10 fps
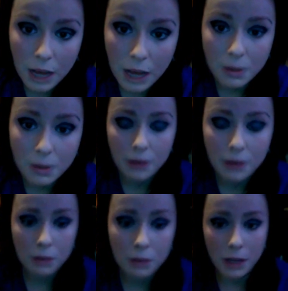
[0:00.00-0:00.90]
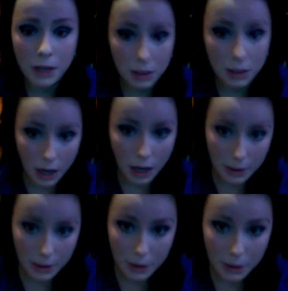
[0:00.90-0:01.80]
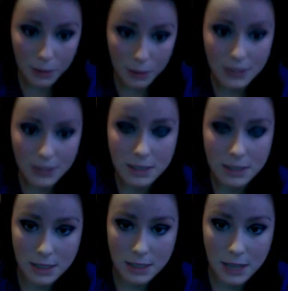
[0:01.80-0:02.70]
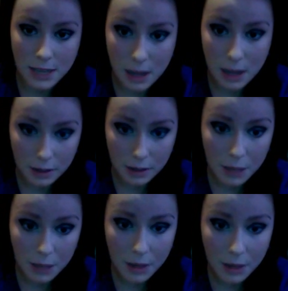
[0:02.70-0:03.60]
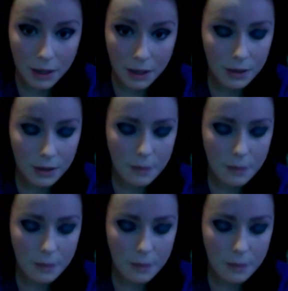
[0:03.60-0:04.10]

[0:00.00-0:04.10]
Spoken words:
eyeliner because it stays on a lot better. And I kind of